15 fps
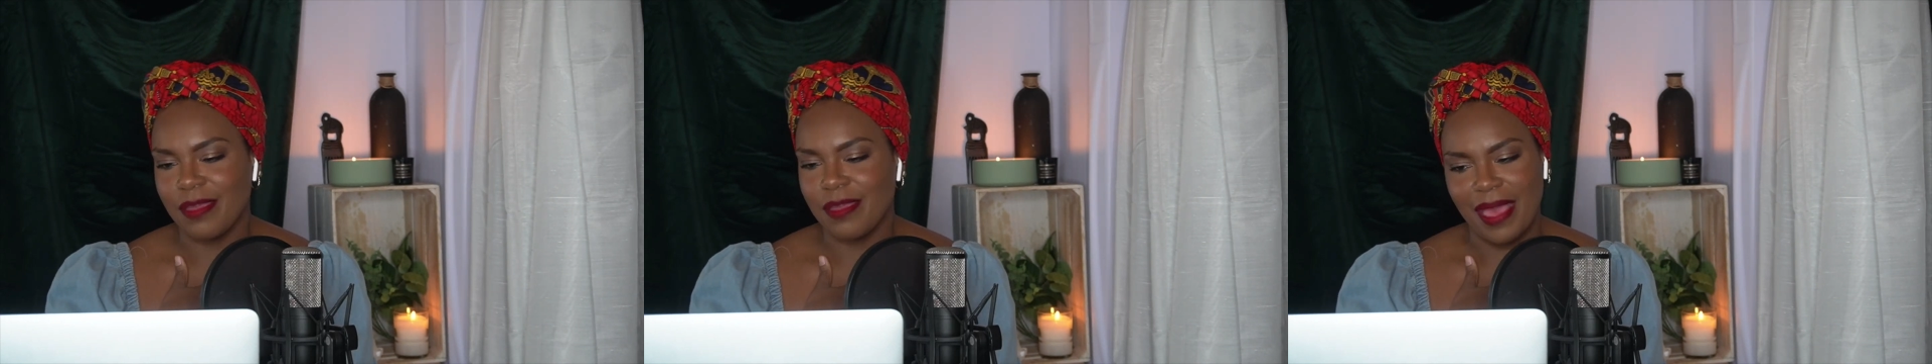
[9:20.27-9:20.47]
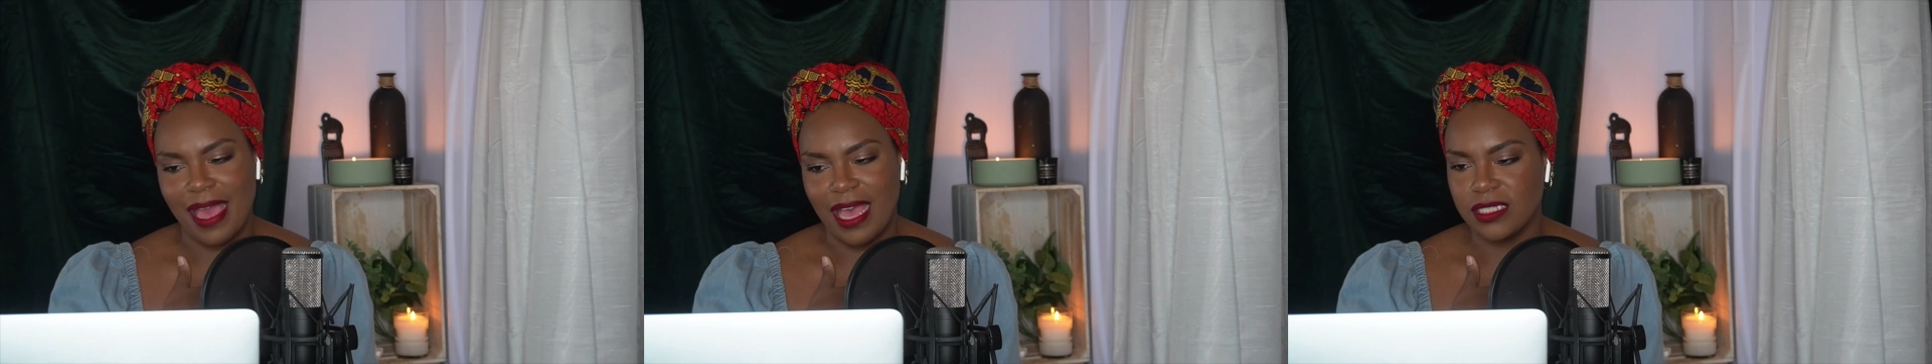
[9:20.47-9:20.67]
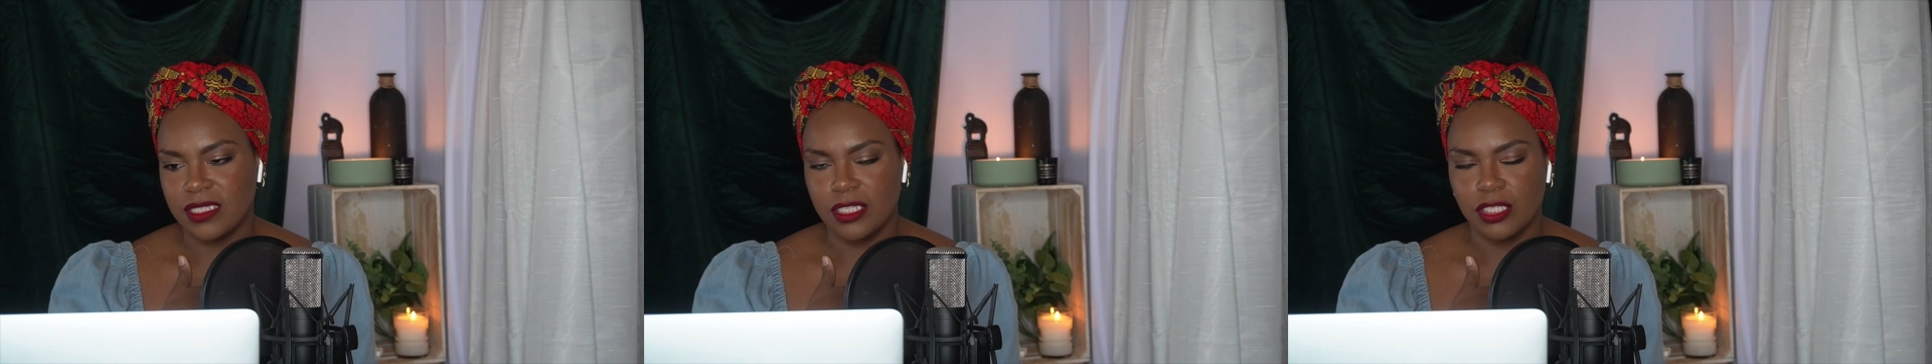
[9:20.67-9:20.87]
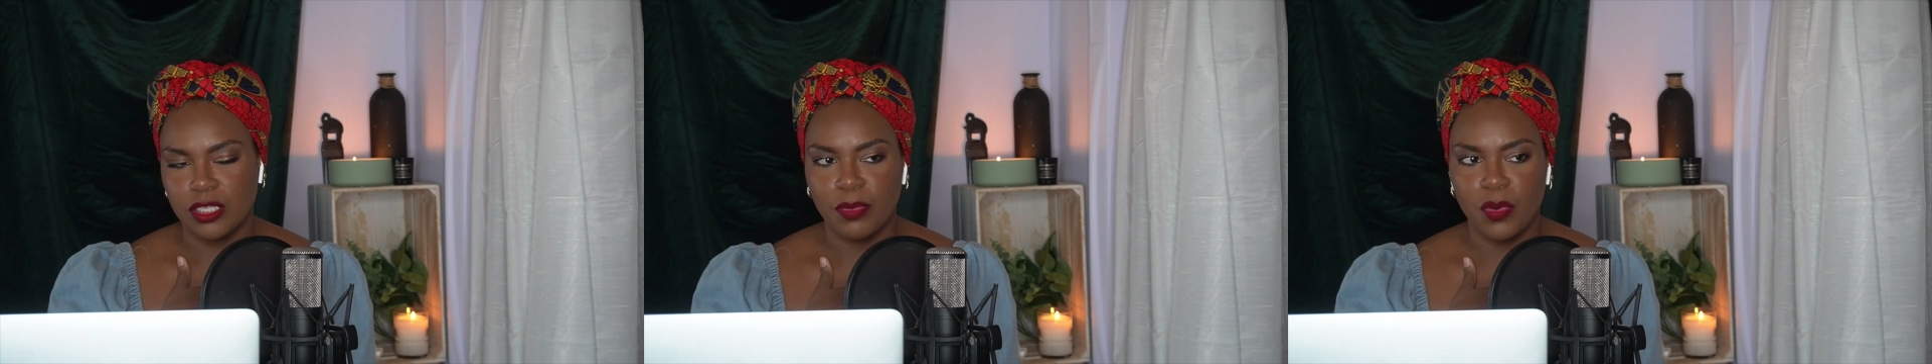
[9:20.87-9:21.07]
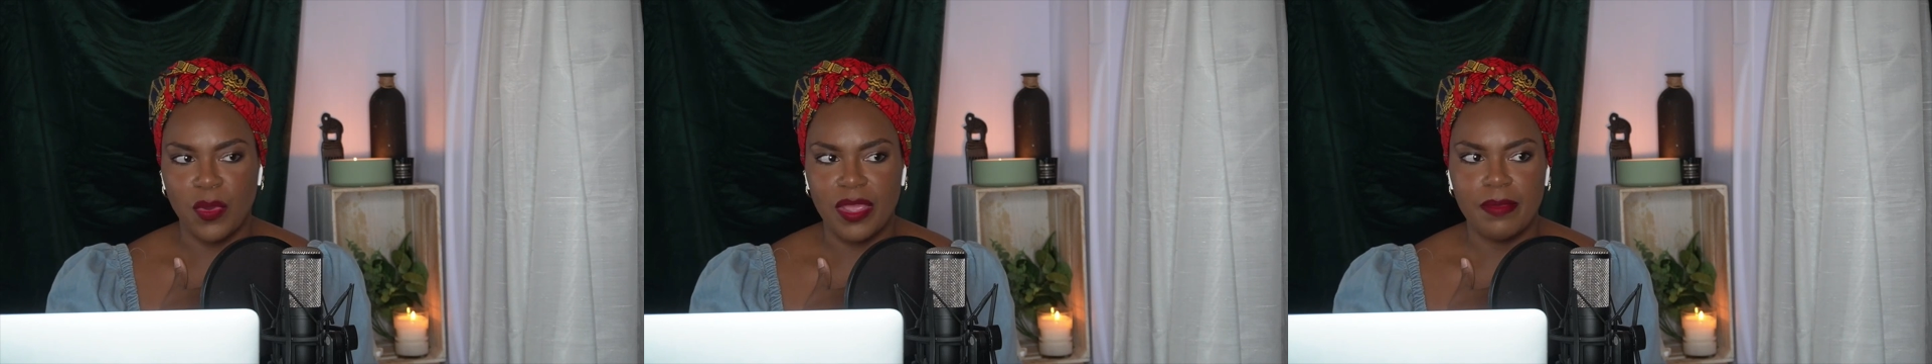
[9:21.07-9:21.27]
like past
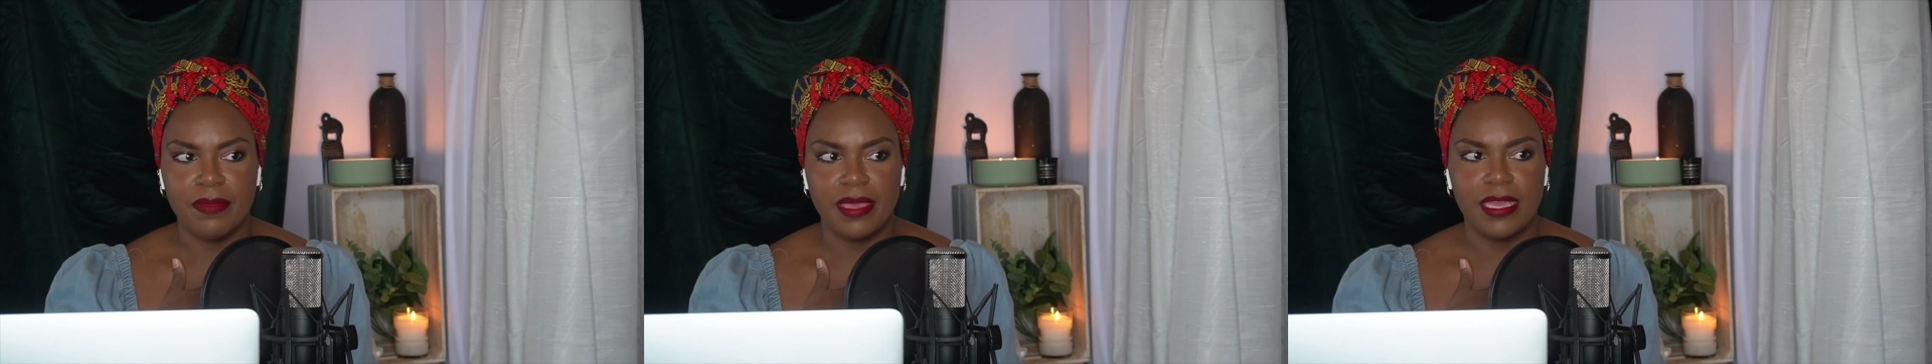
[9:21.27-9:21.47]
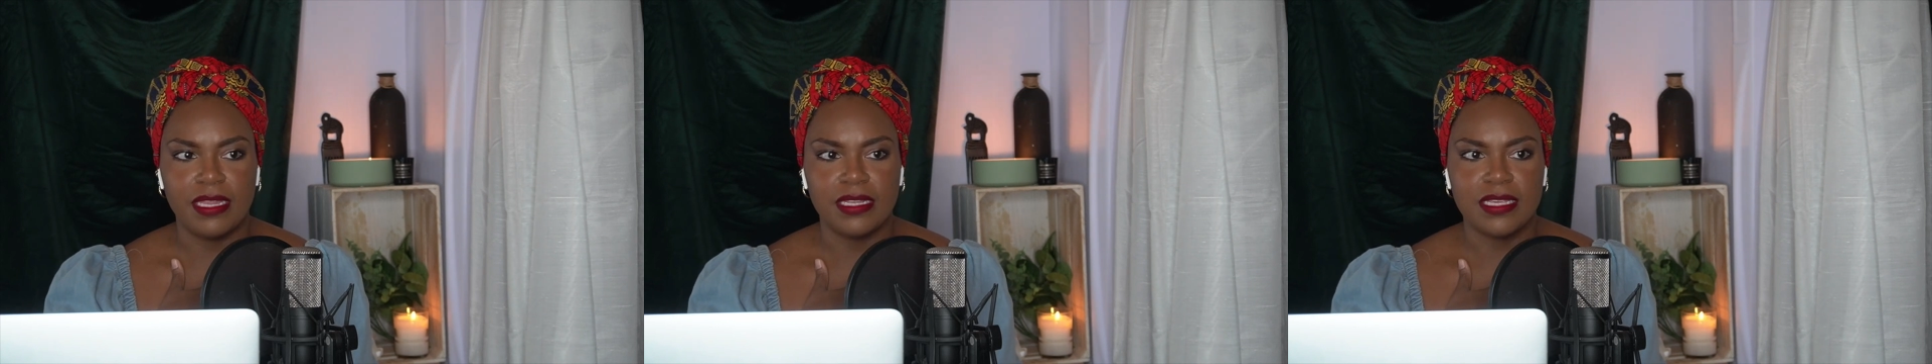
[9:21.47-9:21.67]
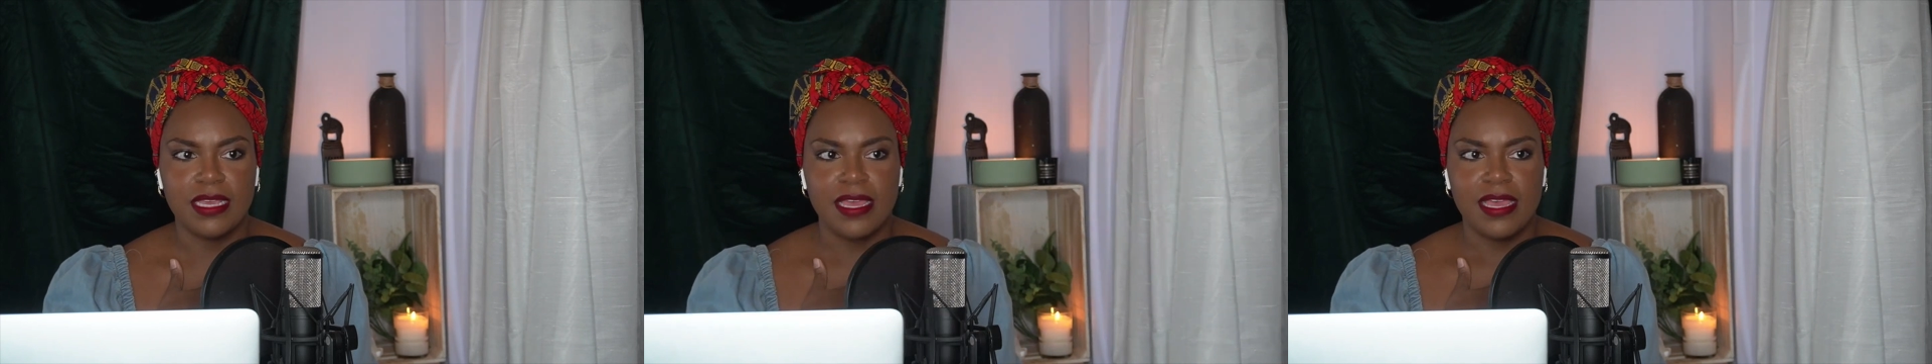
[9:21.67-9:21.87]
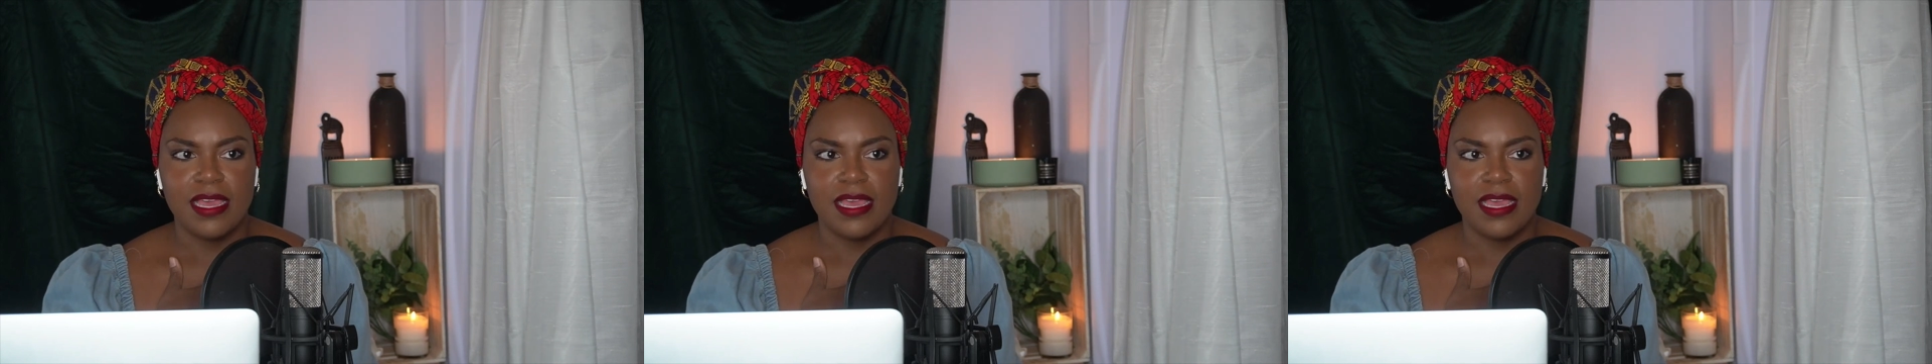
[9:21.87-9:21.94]
disappointment